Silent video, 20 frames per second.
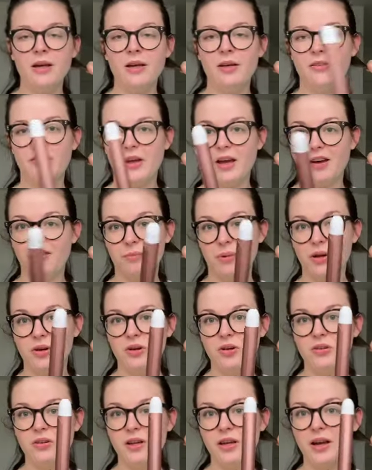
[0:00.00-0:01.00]
So I have my
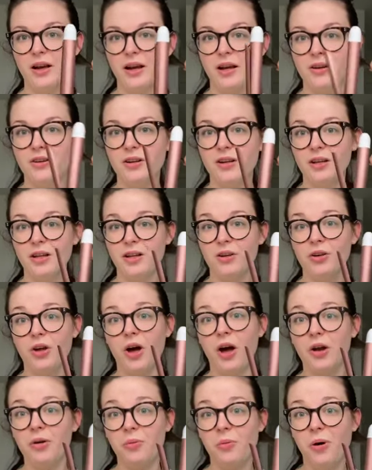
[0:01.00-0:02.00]
curling iron,
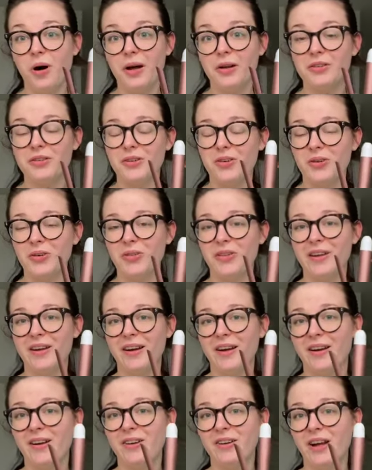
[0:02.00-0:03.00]
not a wand, a curling
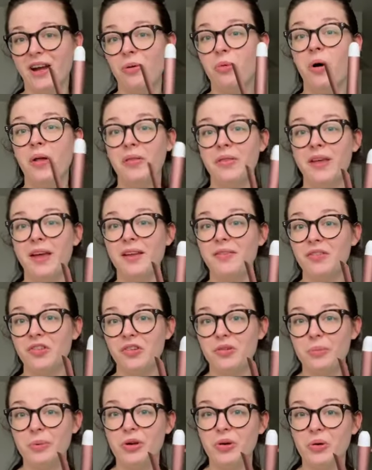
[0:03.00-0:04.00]
iron. I want the ends
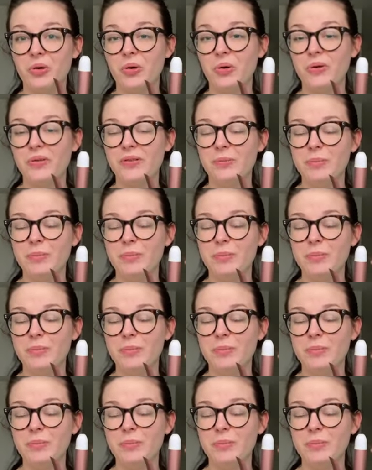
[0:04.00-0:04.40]
to be curled